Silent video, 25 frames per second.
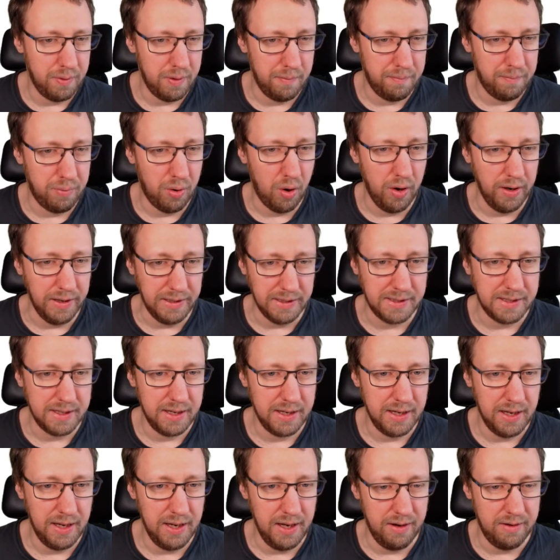points
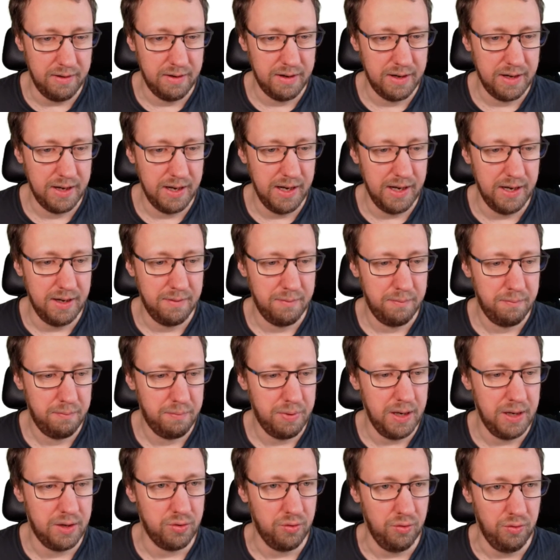here in
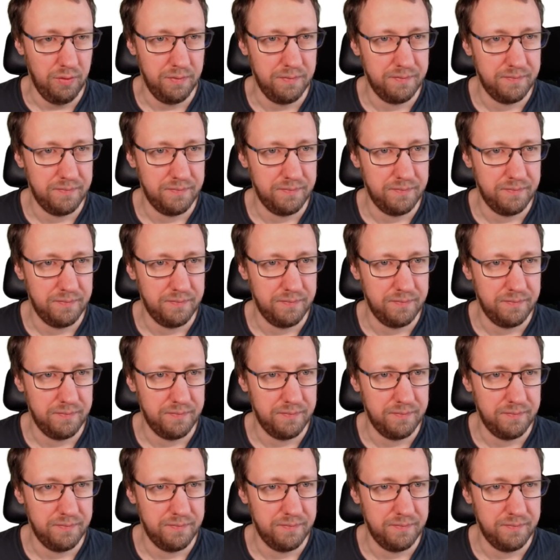P2.